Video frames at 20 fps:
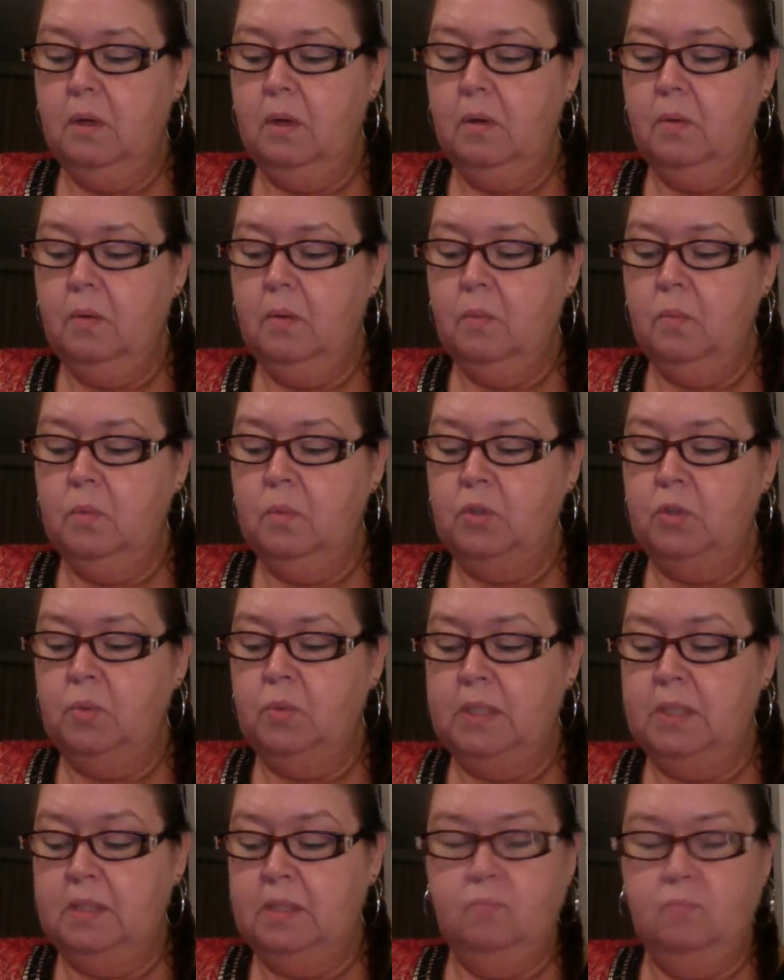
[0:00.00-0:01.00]
which
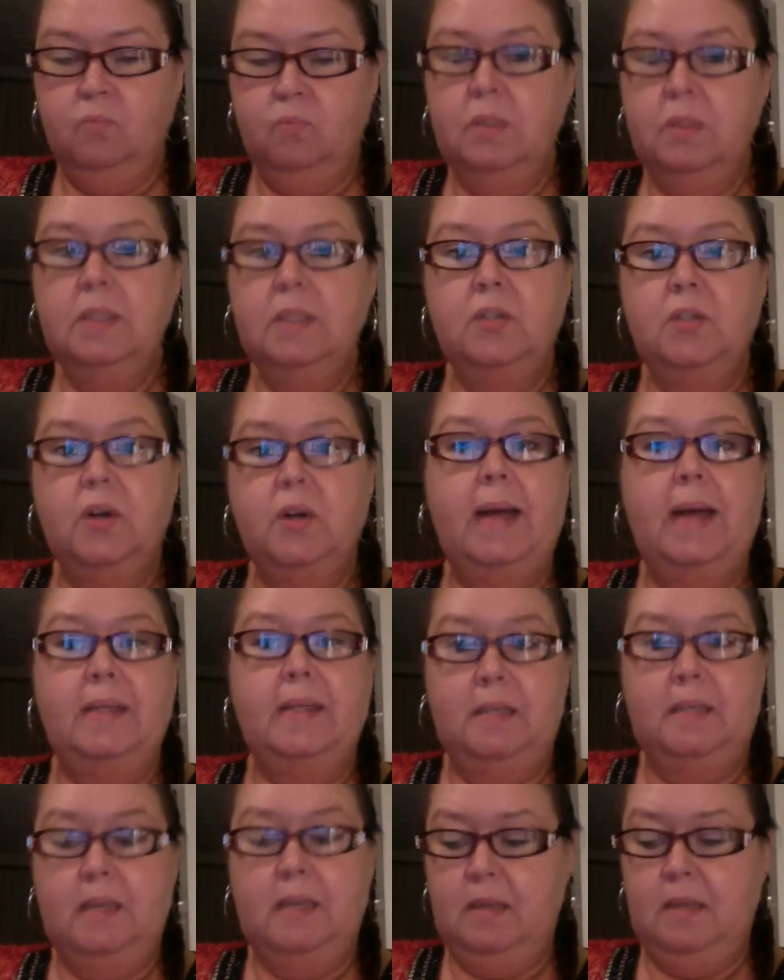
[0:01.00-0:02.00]
was really
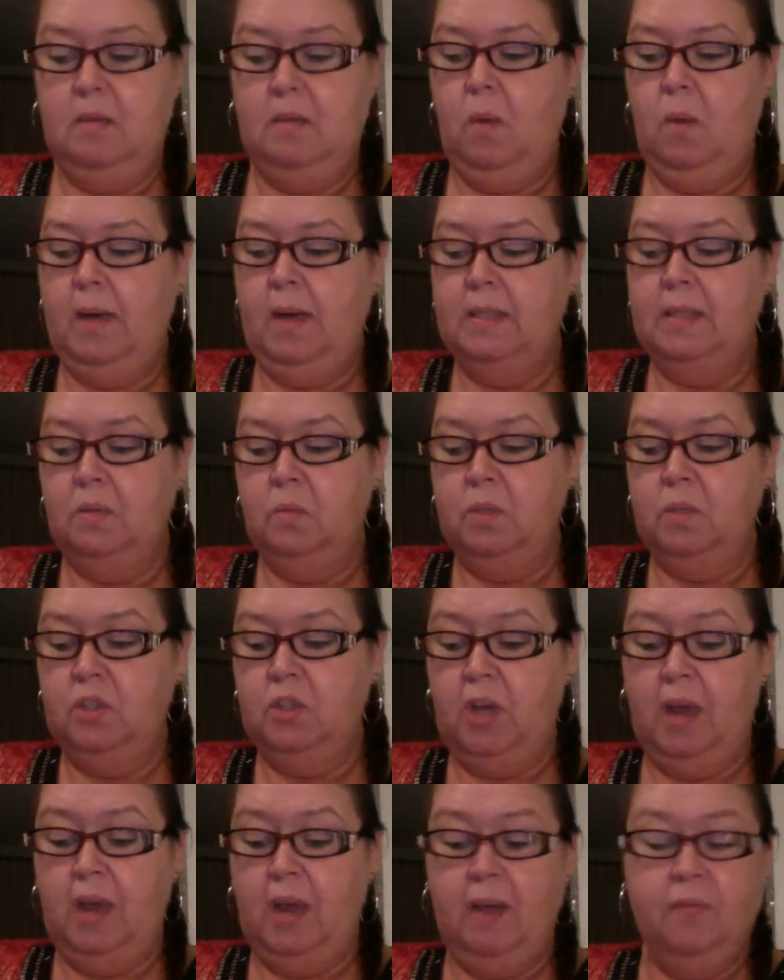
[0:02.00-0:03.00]
drastic in the ways in
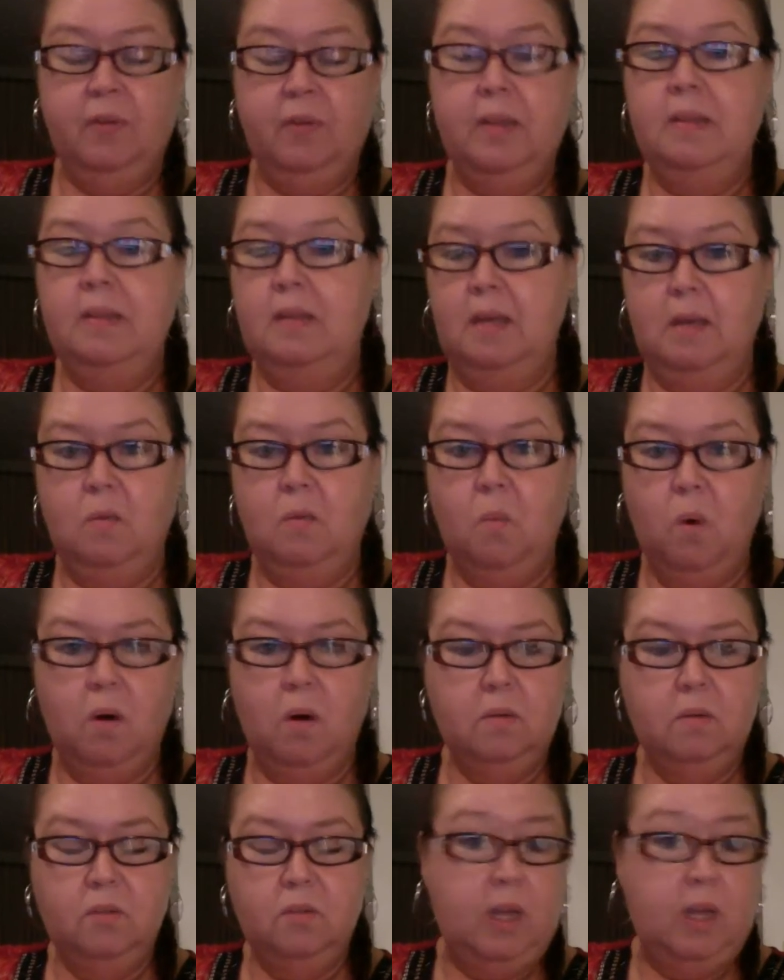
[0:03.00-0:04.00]
which everything
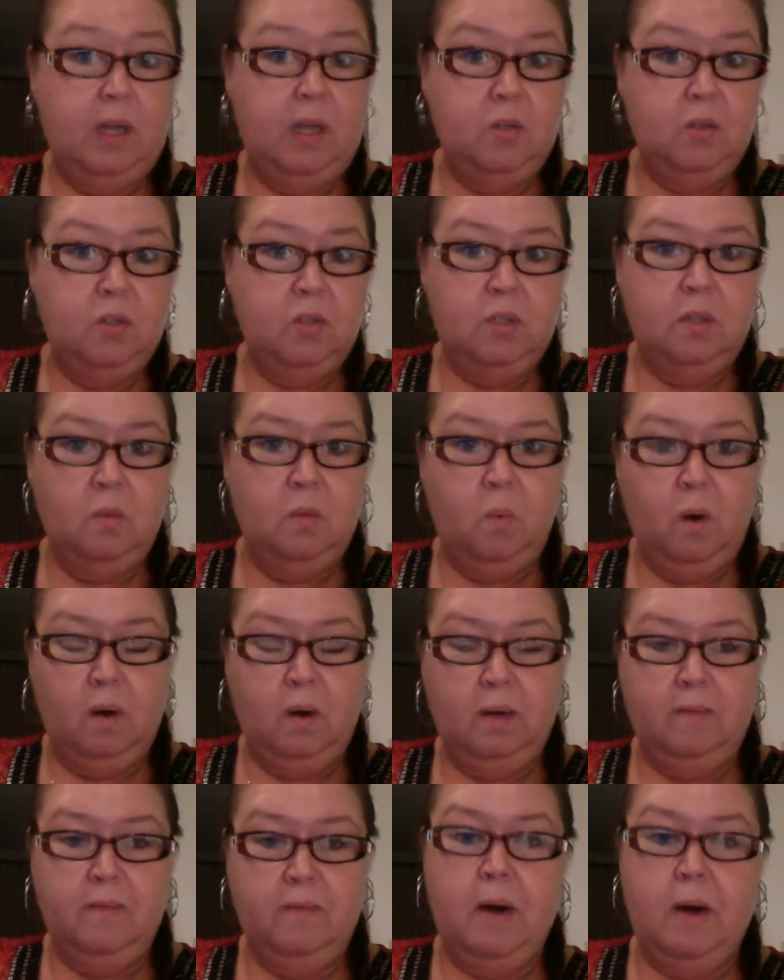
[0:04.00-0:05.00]
changed in the
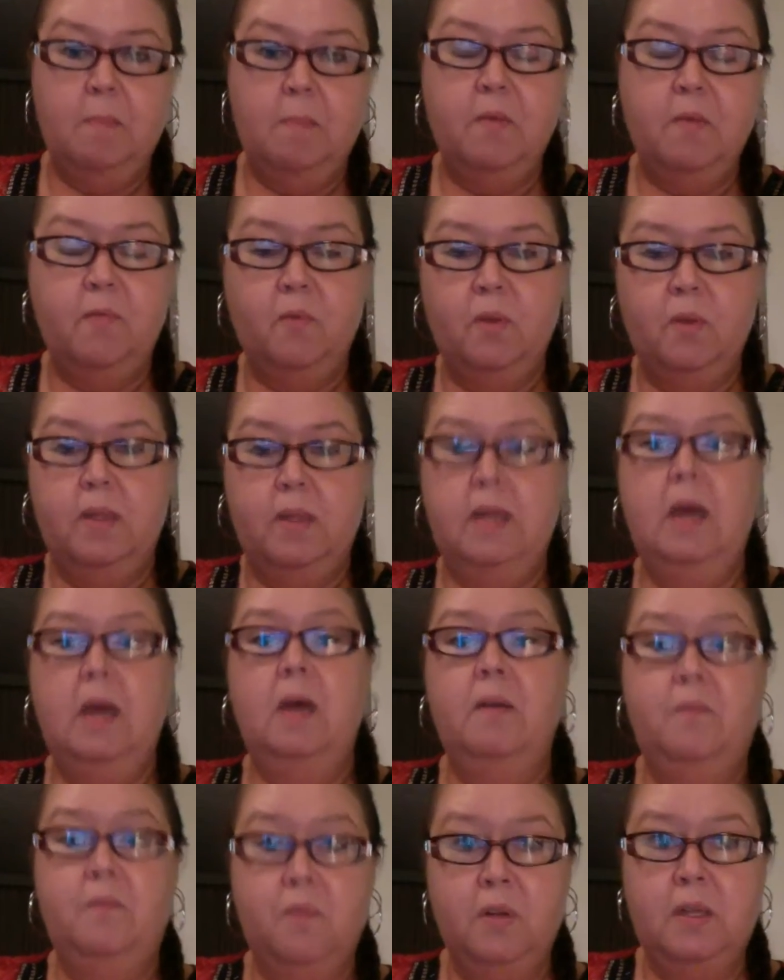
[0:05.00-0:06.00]
work environment for
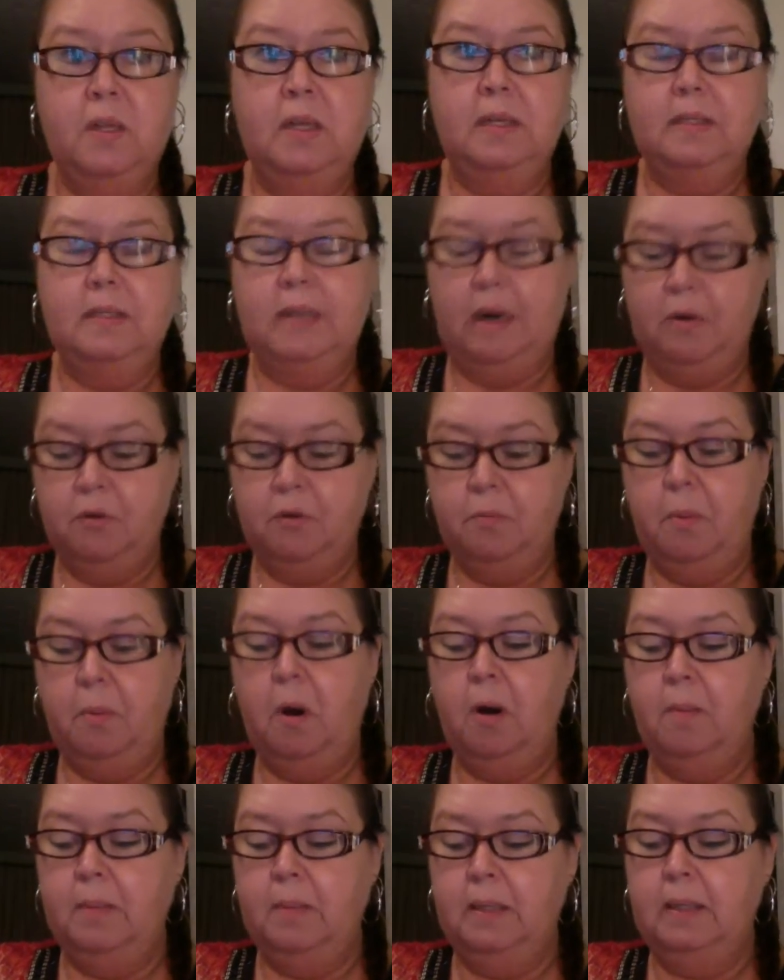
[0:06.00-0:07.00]
the entire
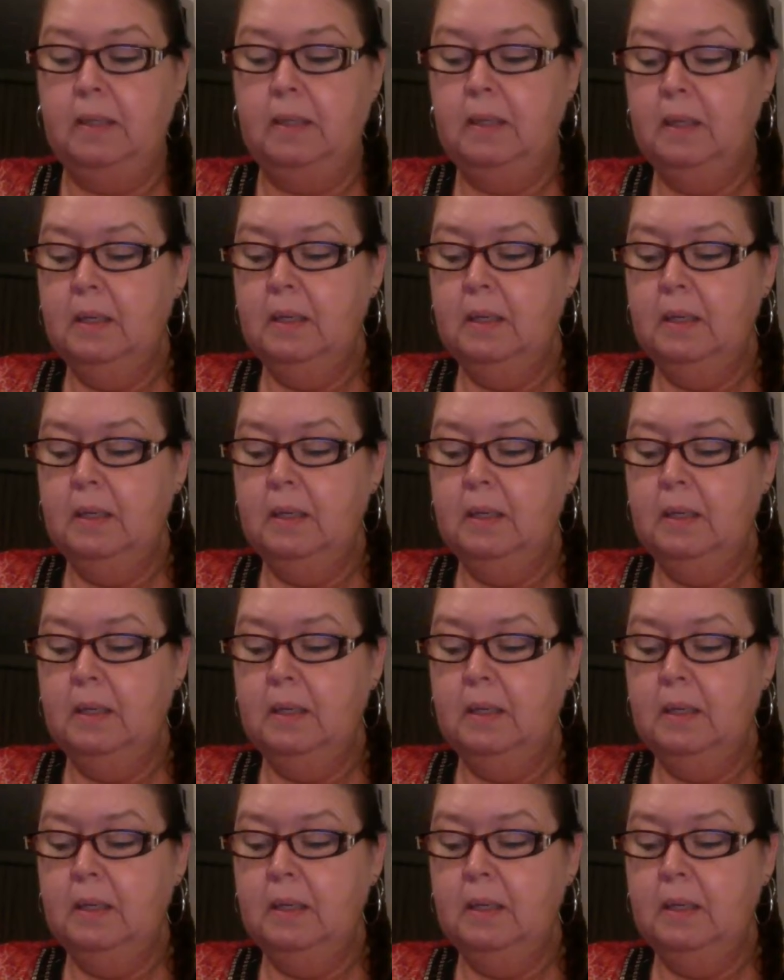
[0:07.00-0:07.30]
department.